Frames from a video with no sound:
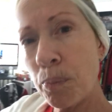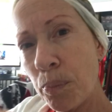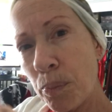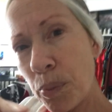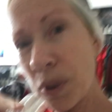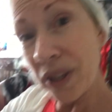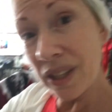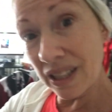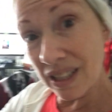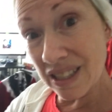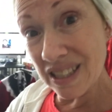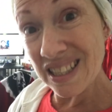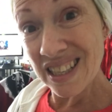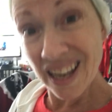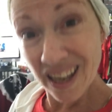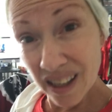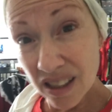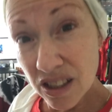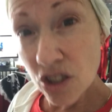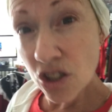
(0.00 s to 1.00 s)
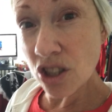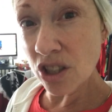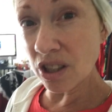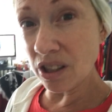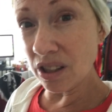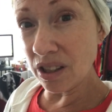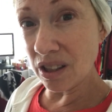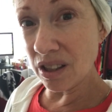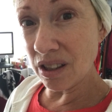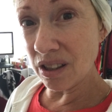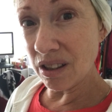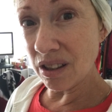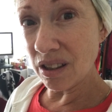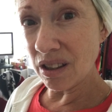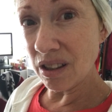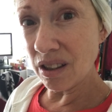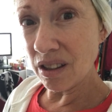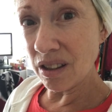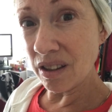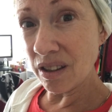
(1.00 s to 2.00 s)
but the intention
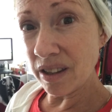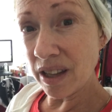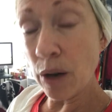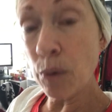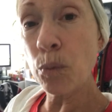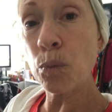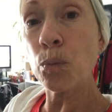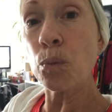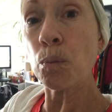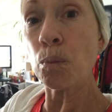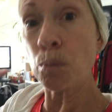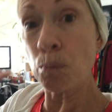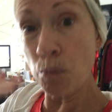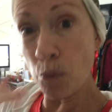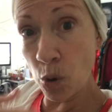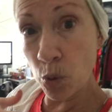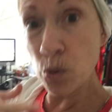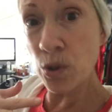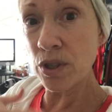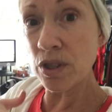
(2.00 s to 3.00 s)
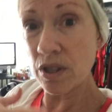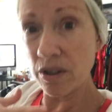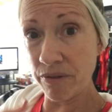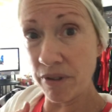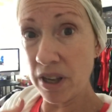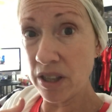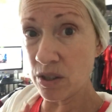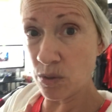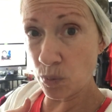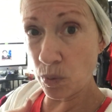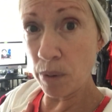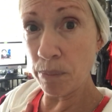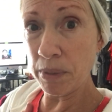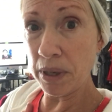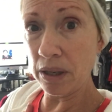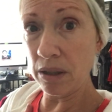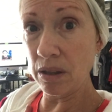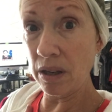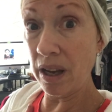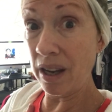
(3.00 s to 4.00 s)
that most of us
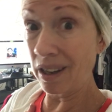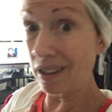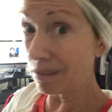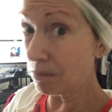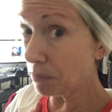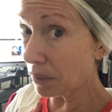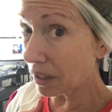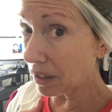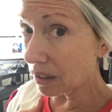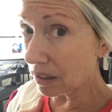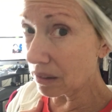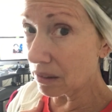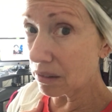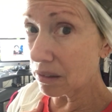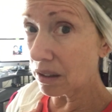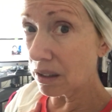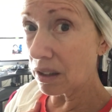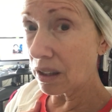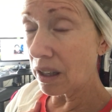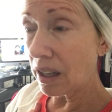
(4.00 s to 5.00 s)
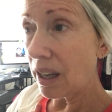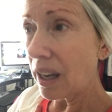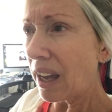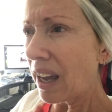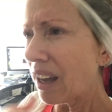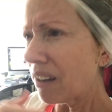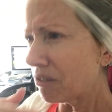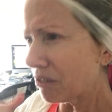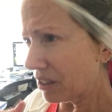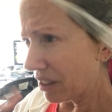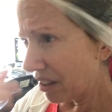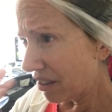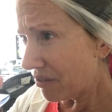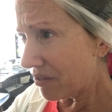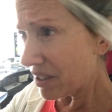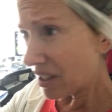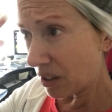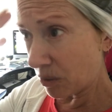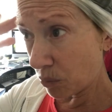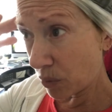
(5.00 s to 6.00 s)
women and men have lived
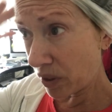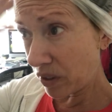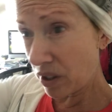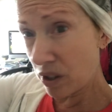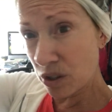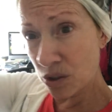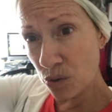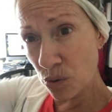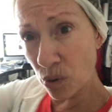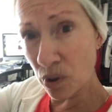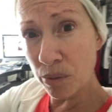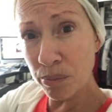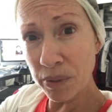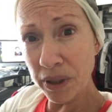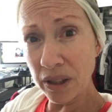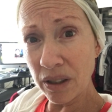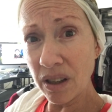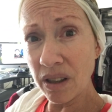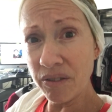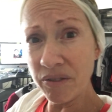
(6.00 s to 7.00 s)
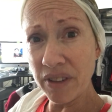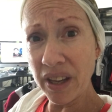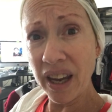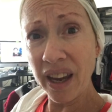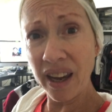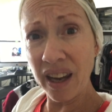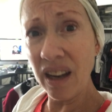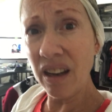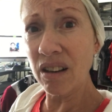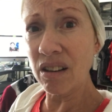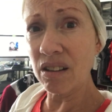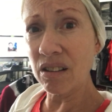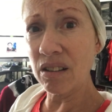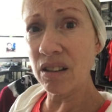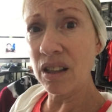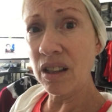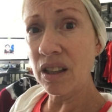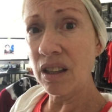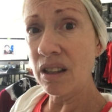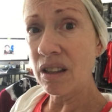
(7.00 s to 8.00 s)
in with the adornment of the hair
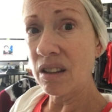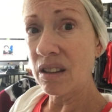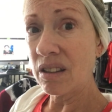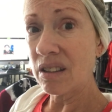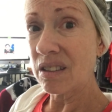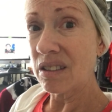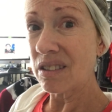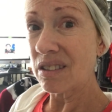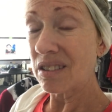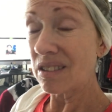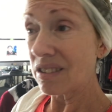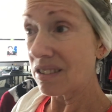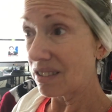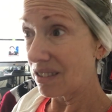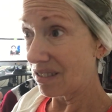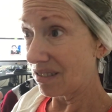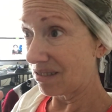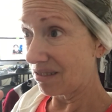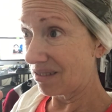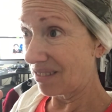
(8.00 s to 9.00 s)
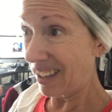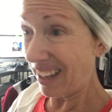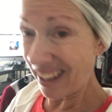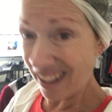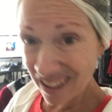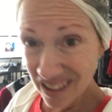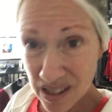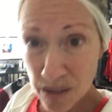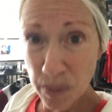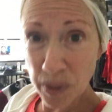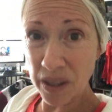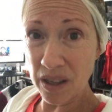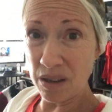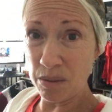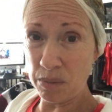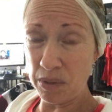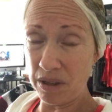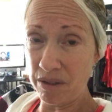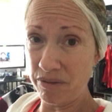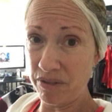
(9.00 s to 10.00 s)
has
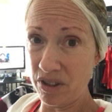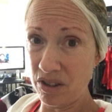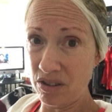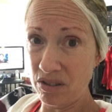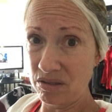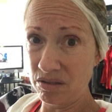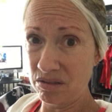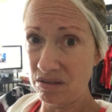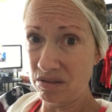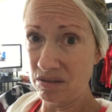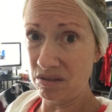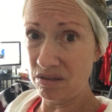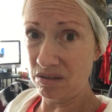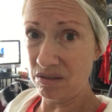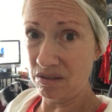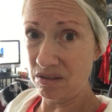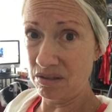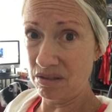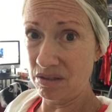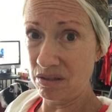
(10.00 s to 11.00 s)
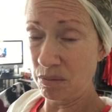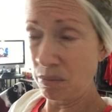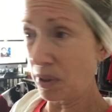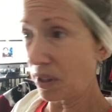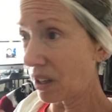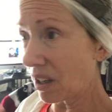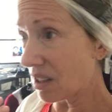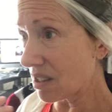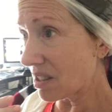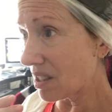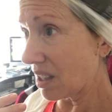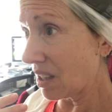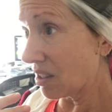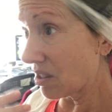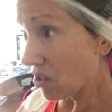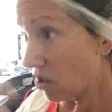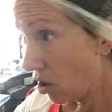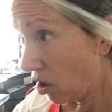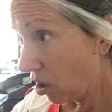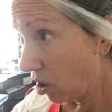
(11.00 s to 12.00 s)
become evil because
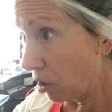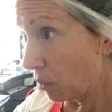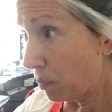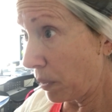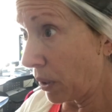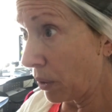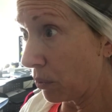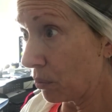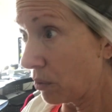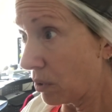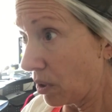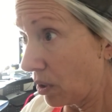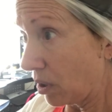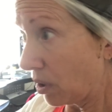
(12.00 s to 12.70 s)
it's all about